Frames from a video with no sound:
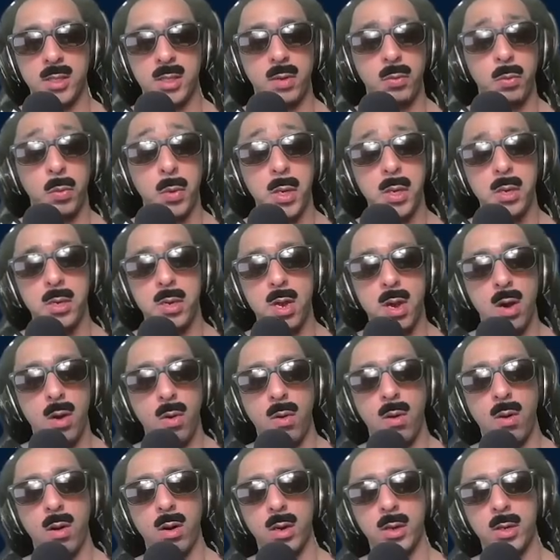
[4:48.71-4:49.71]
that we
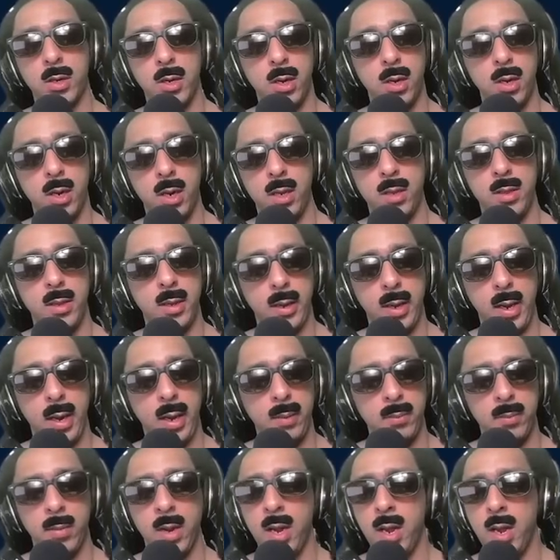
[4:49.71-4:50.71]
know are good in the
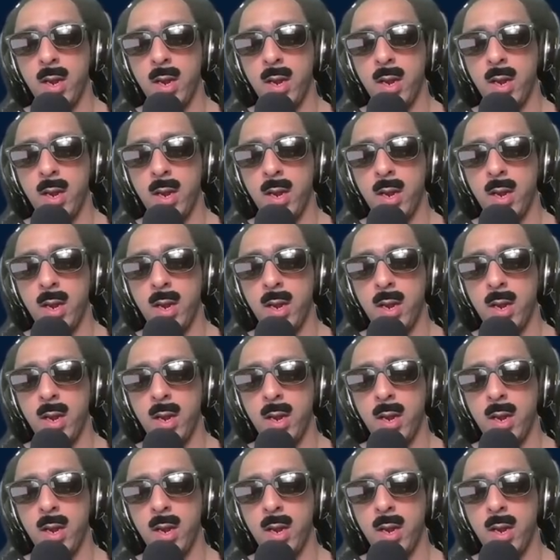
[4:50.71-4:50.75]
game.